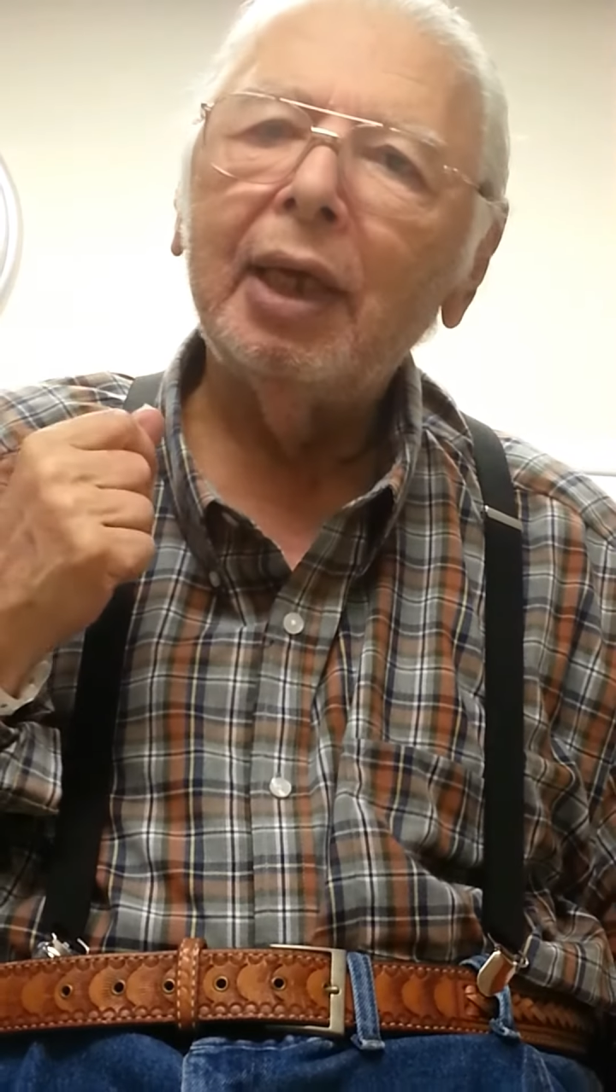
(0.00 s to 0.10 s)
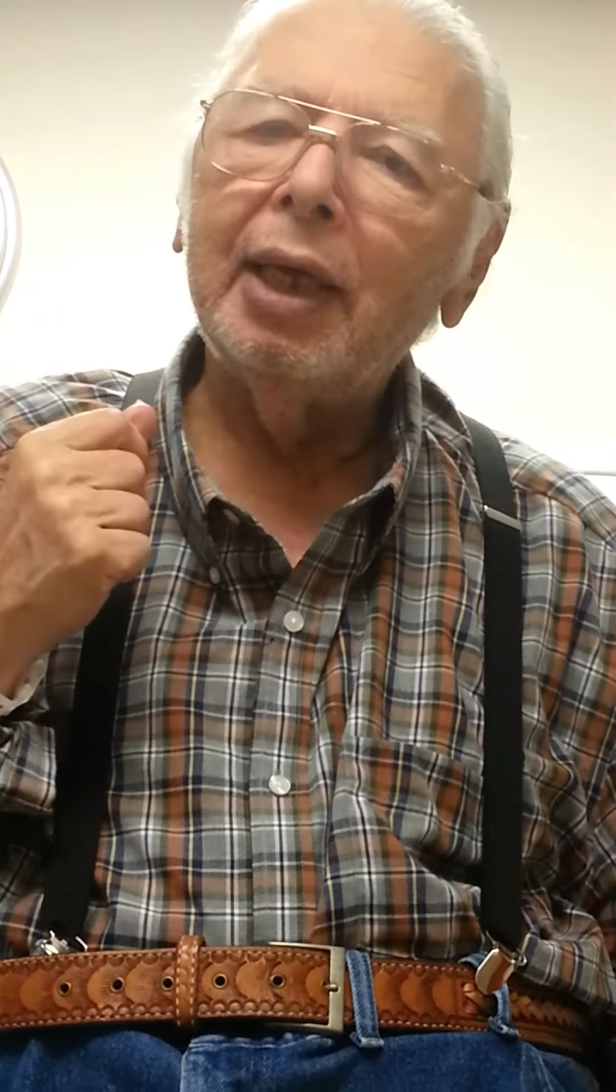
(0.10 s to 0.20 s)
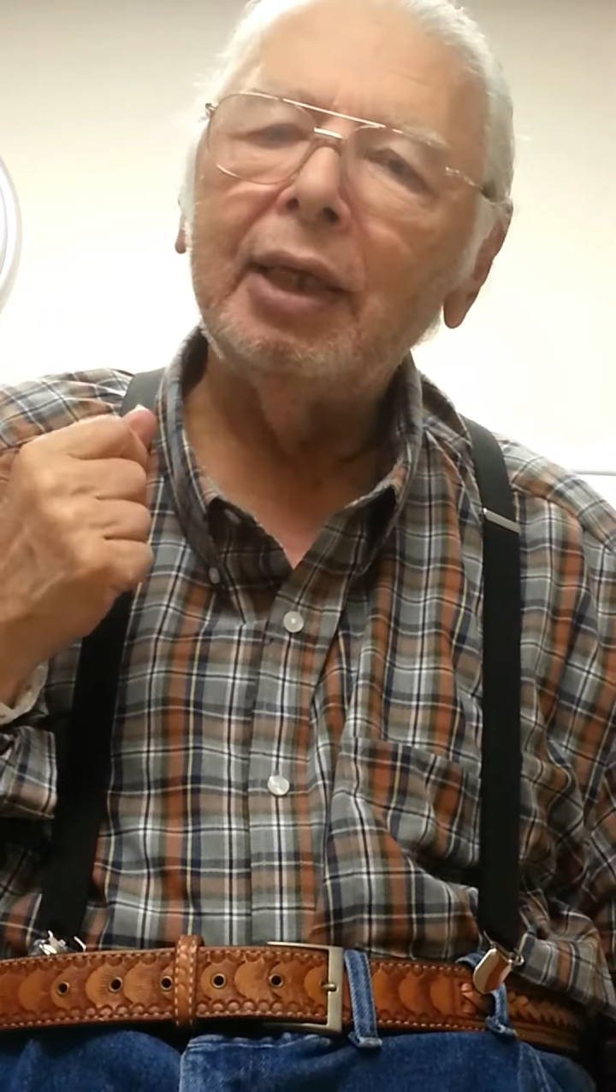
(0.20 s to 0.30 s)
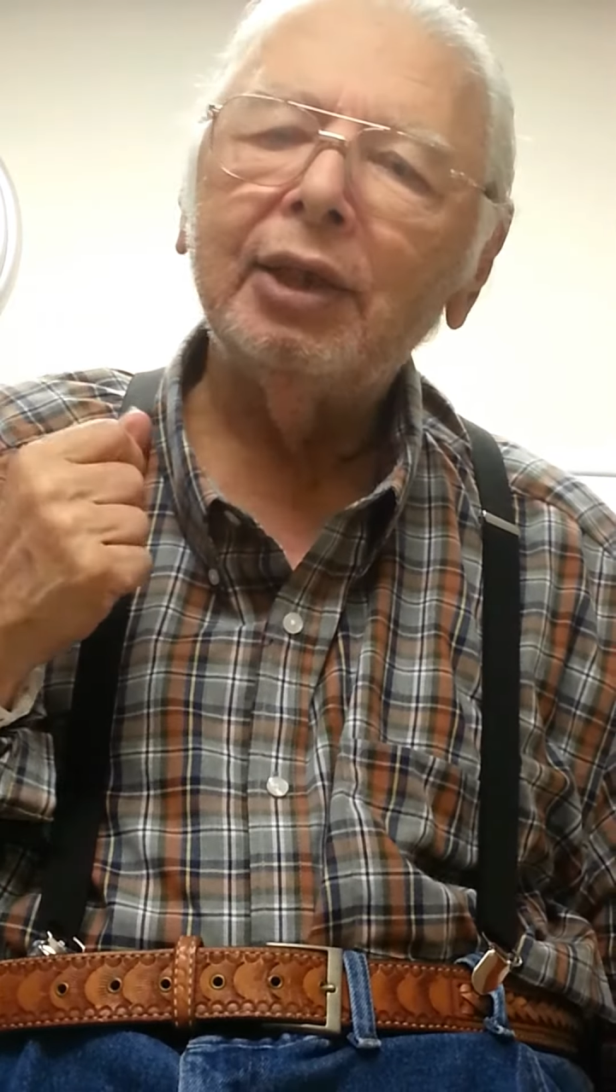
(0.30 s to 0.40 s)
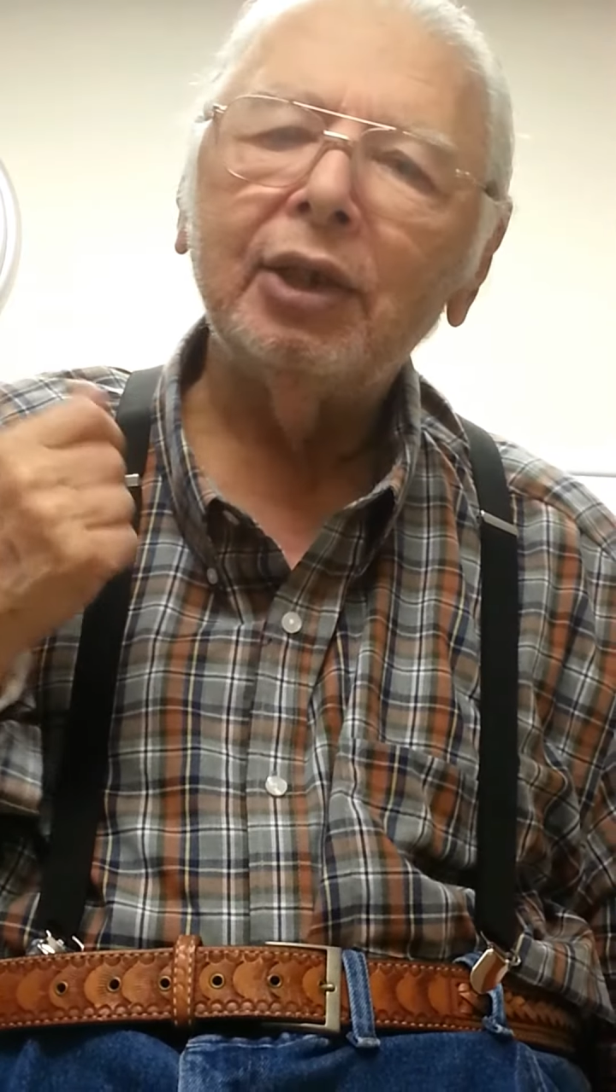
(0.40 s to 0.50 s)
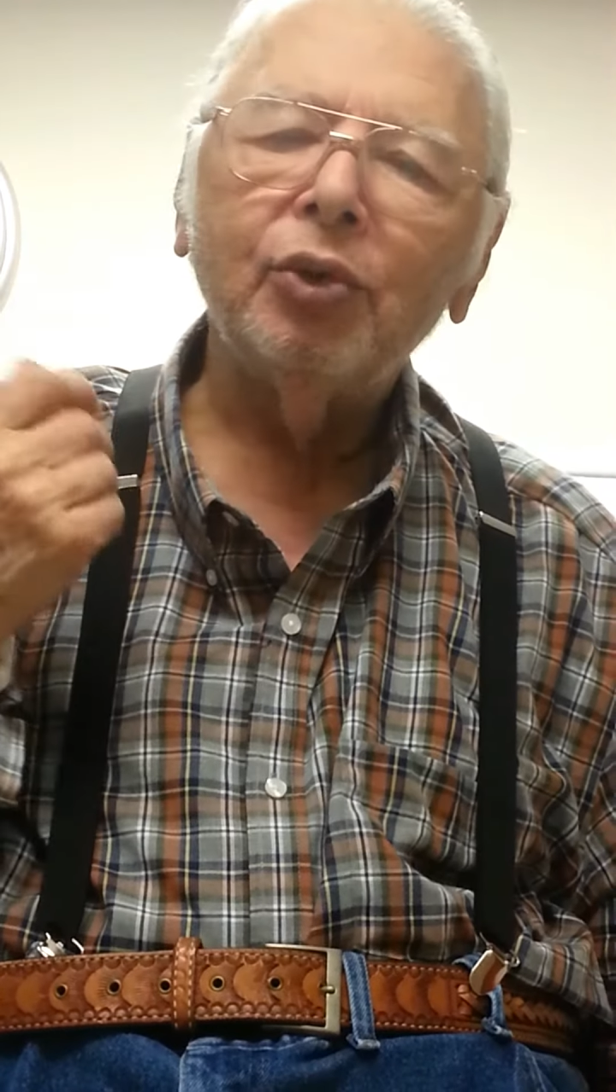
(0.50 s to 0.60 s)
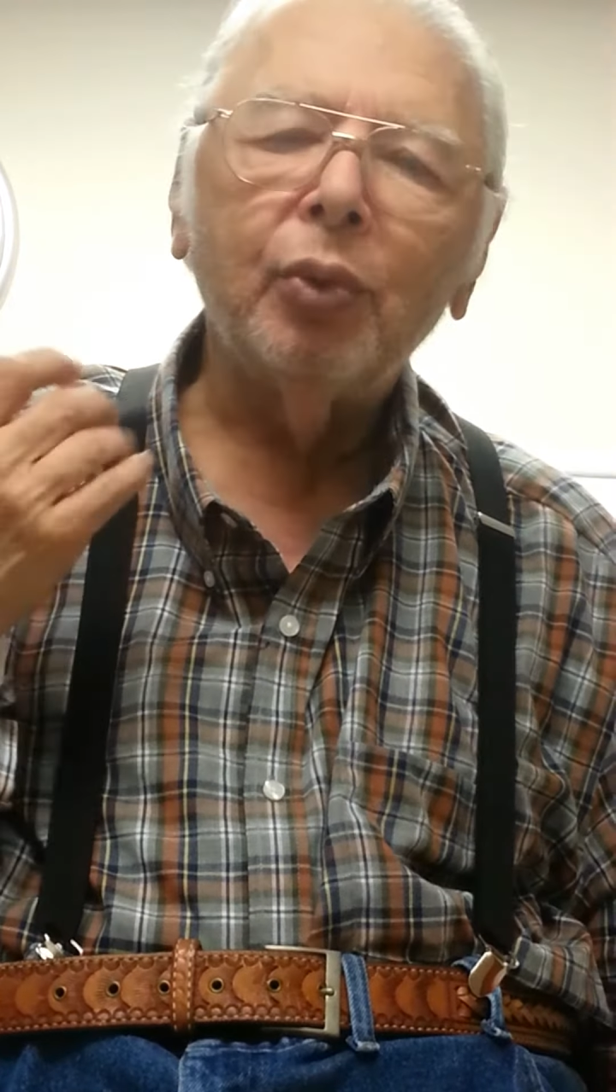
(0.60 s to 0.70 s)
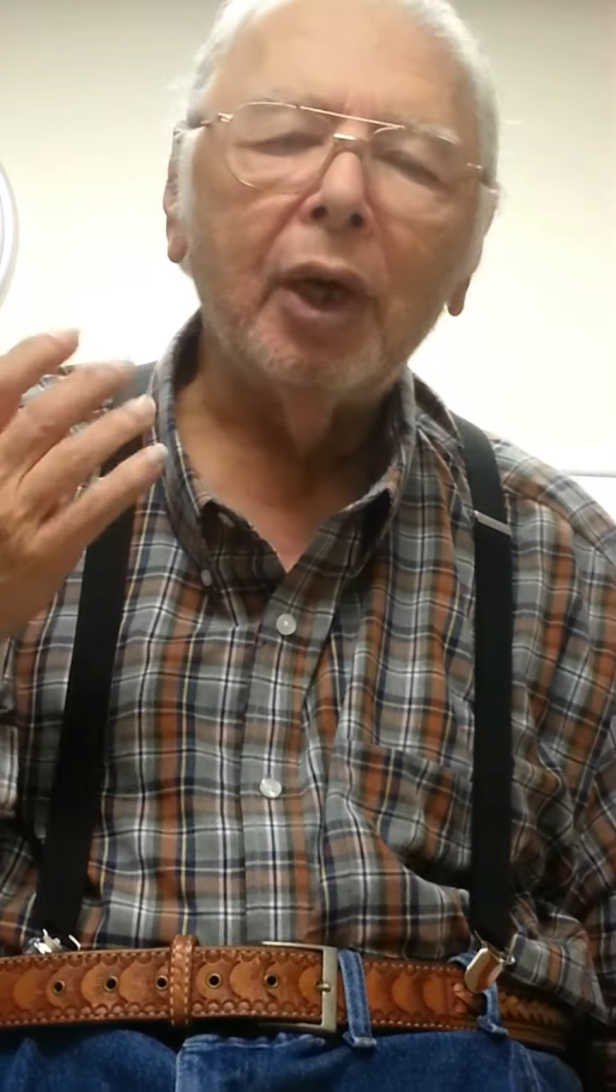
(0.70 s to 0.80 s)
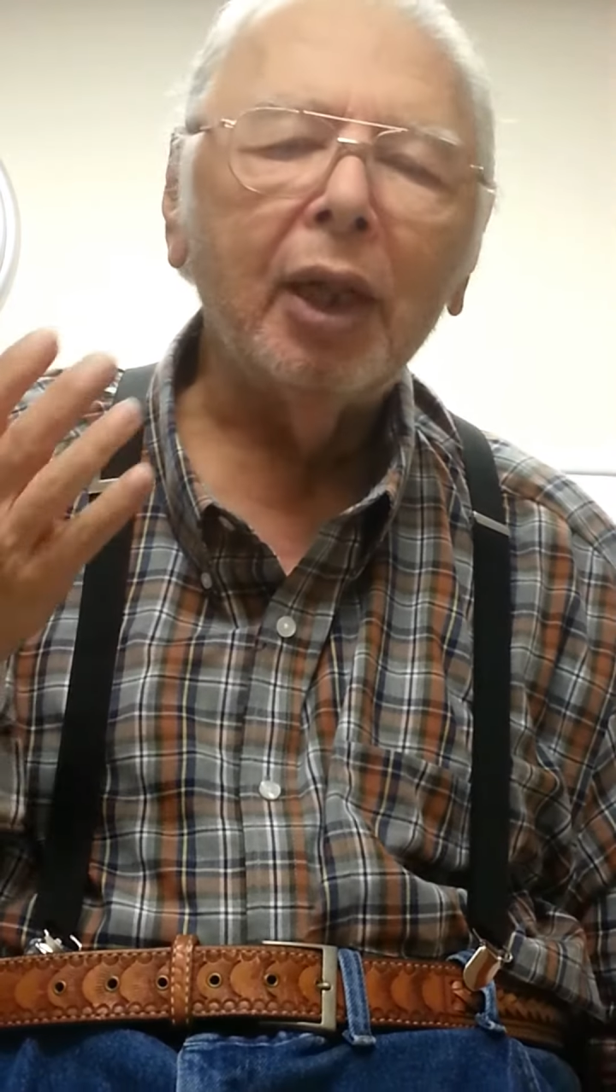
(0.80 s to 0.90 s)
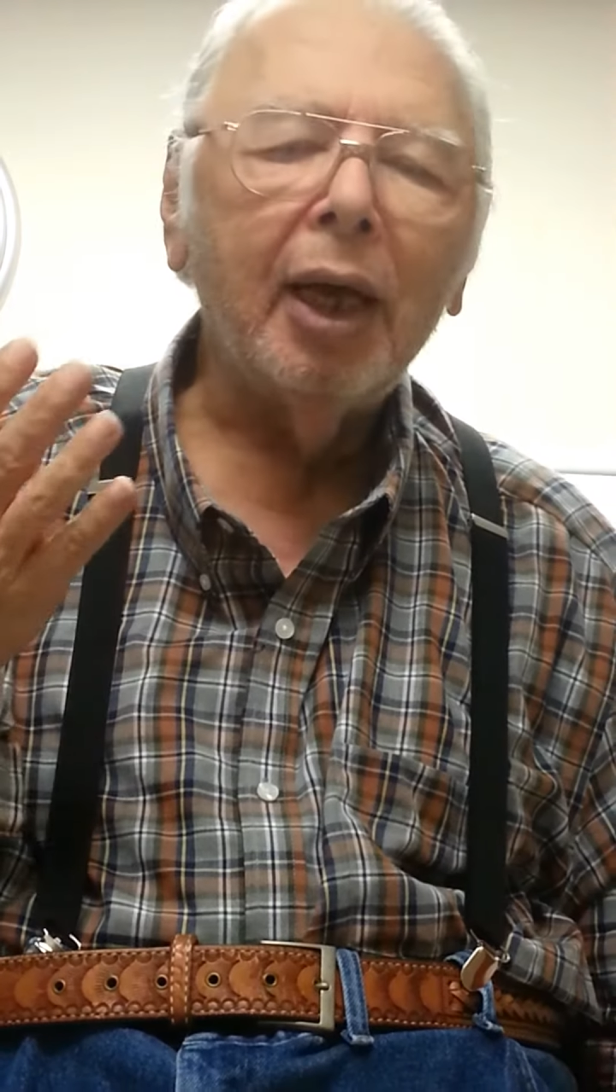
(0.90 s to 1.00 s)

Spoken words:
He says, well,